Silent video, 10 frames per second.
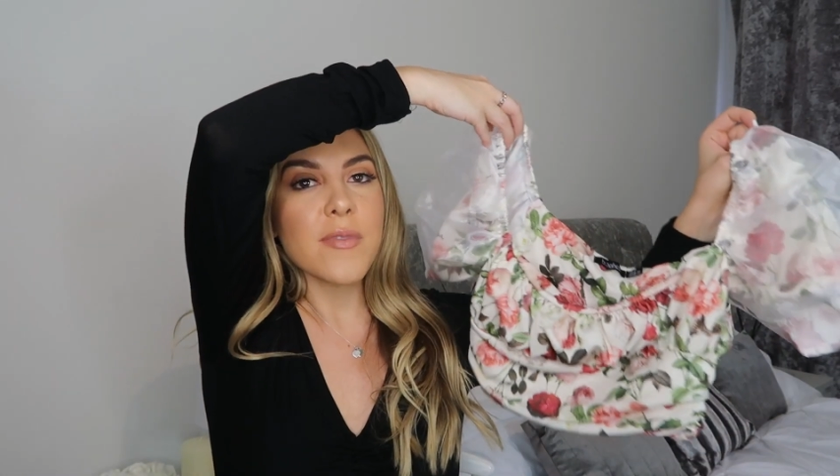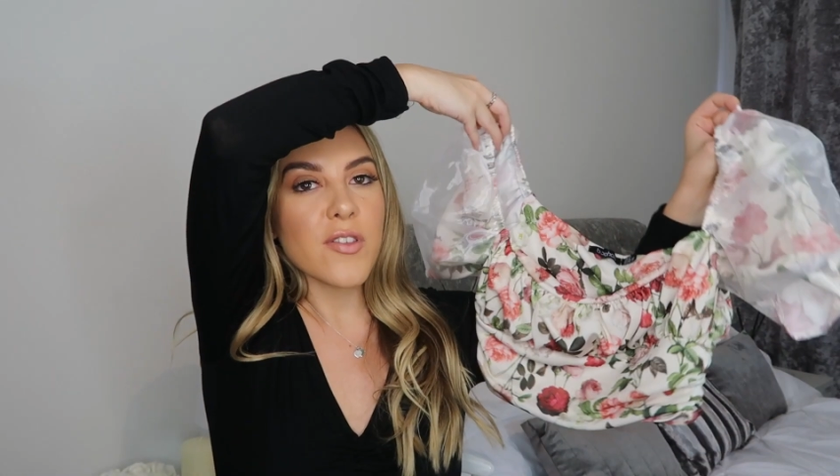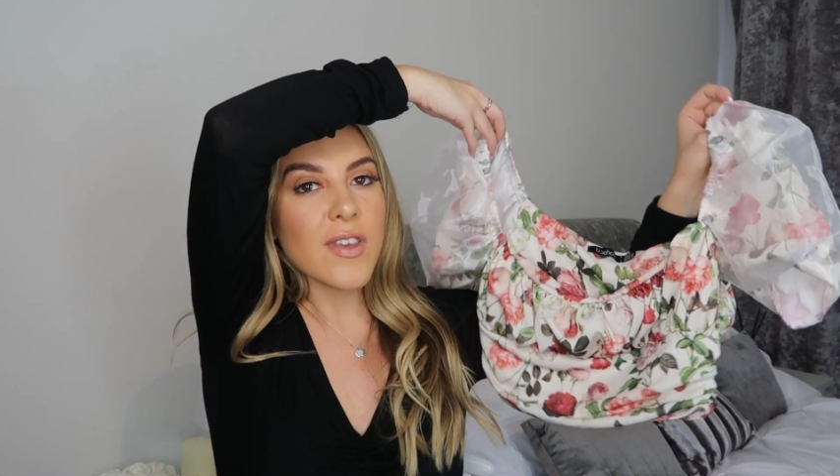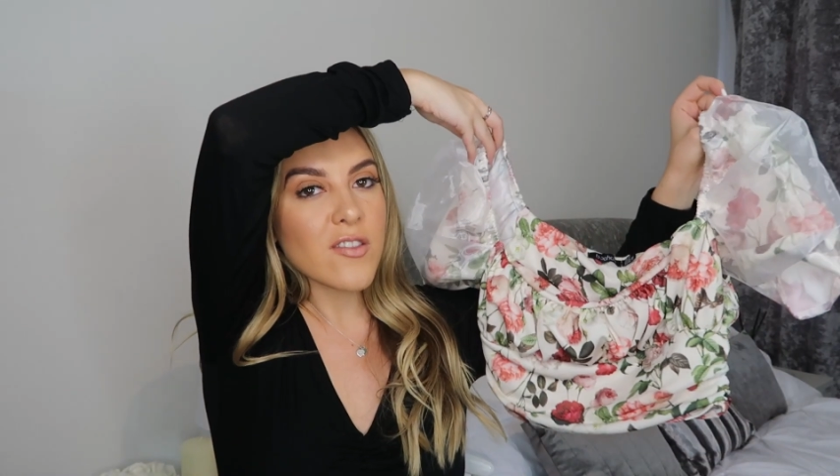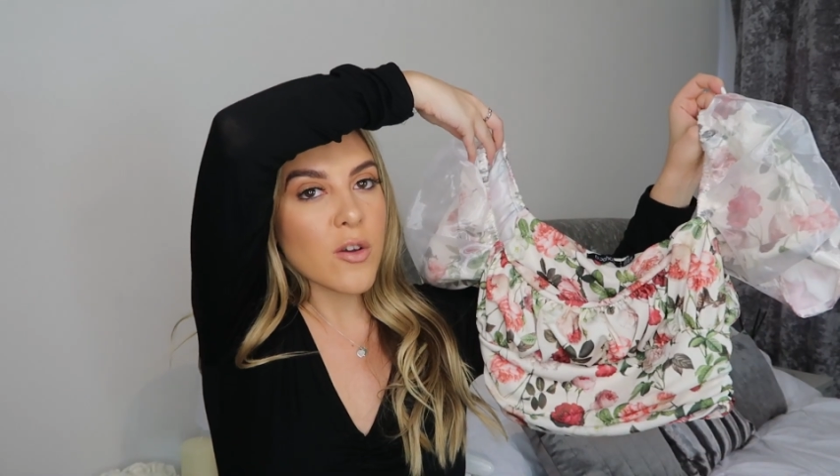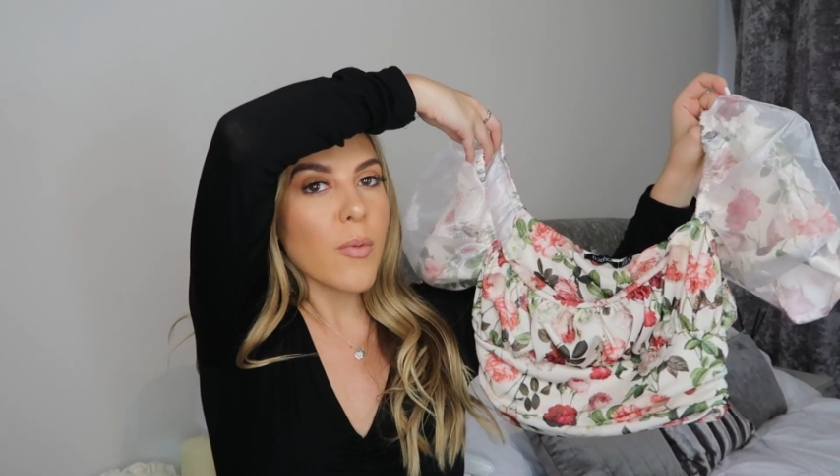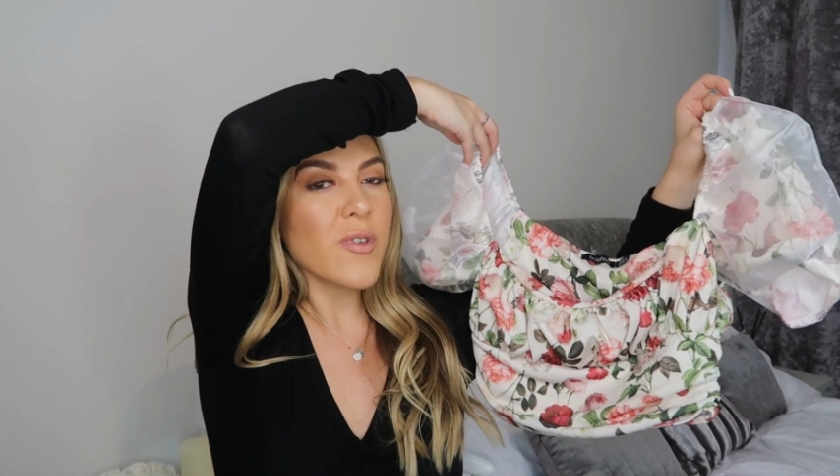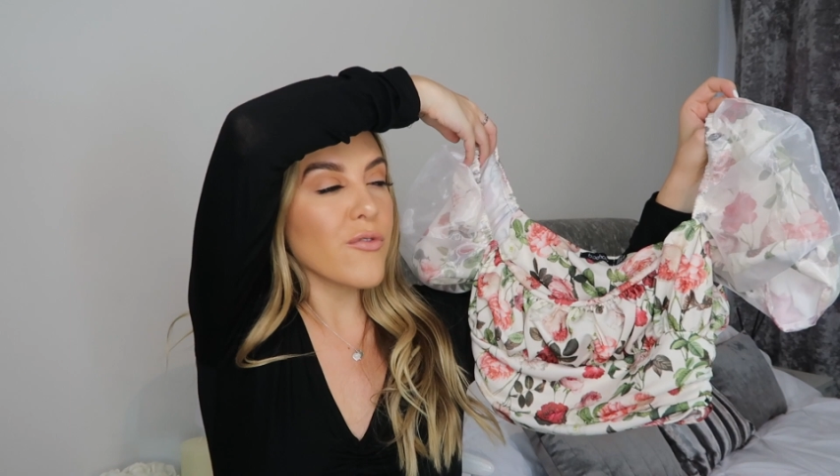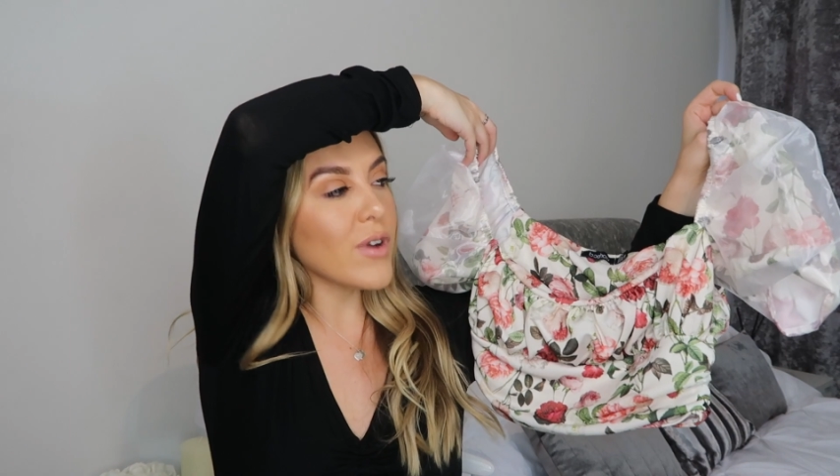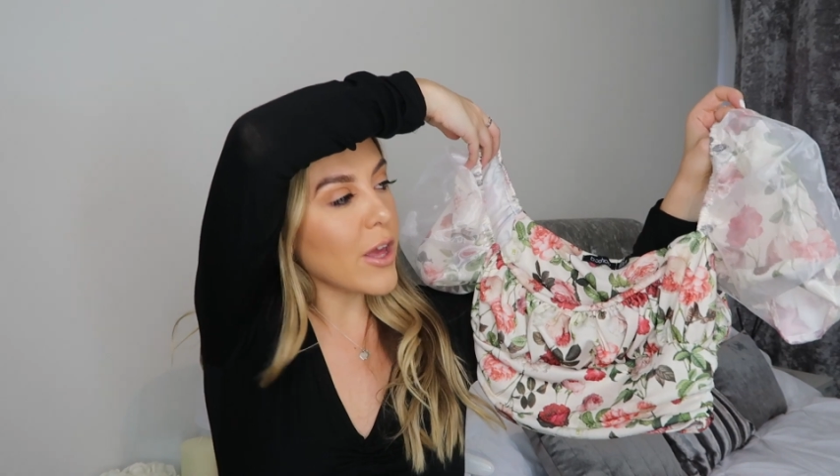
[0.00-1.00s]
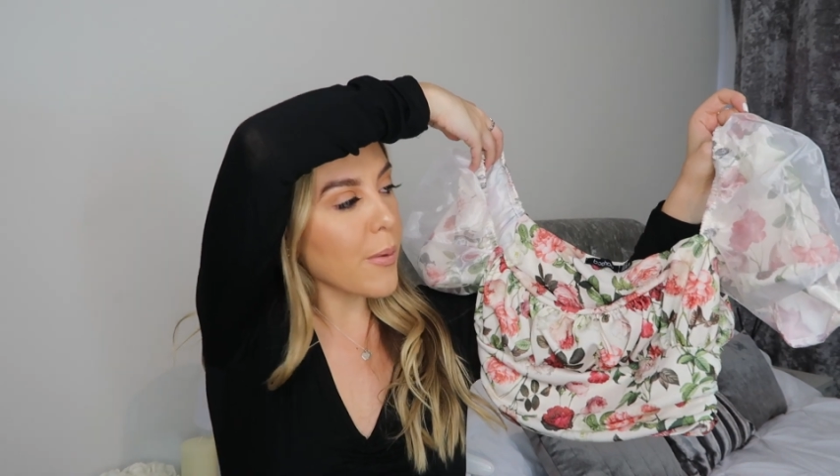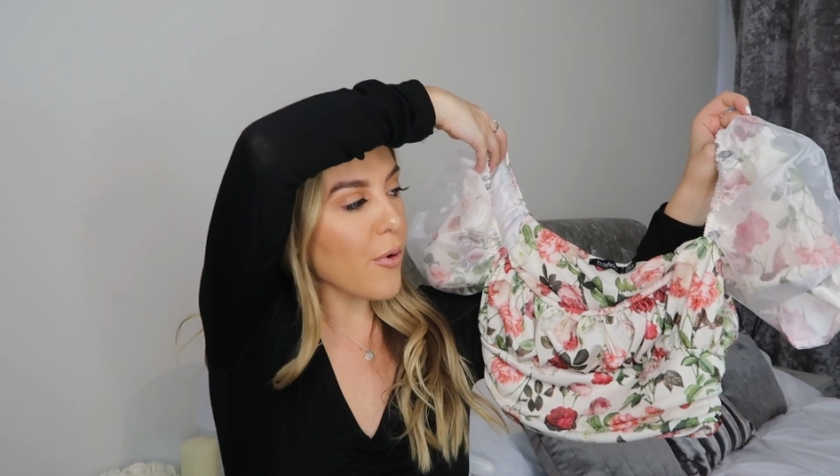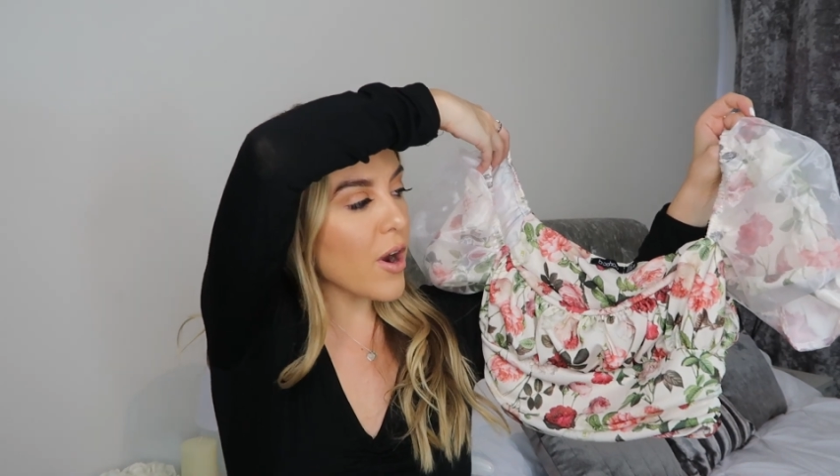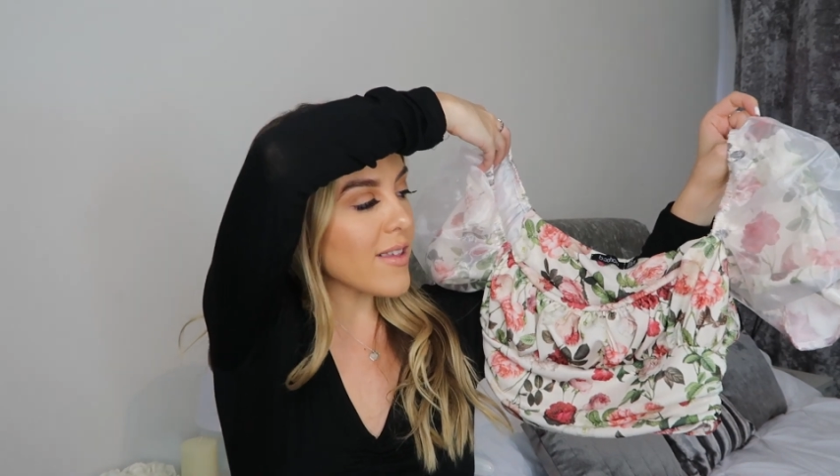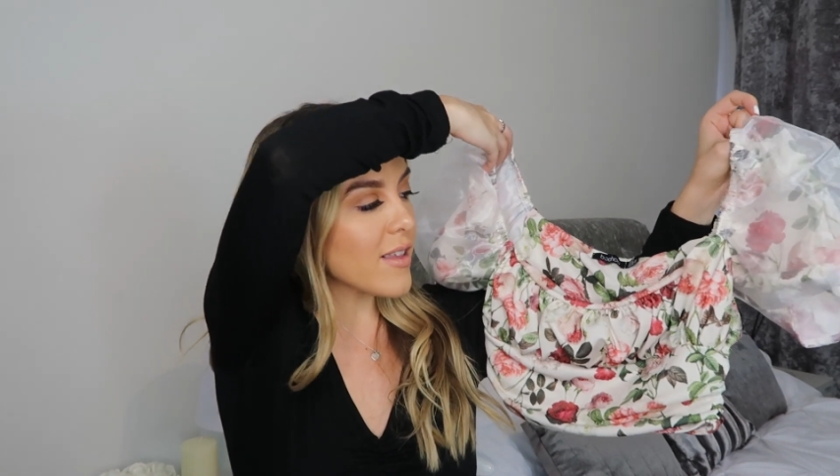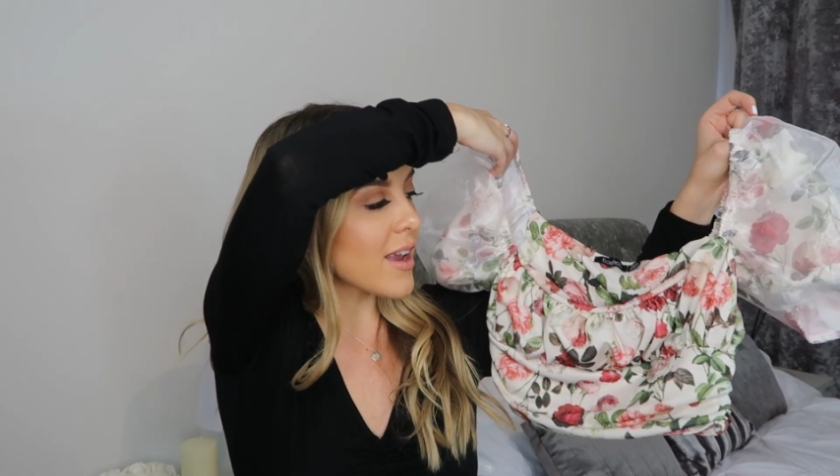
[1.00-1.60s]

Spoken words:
So this top was a really good price.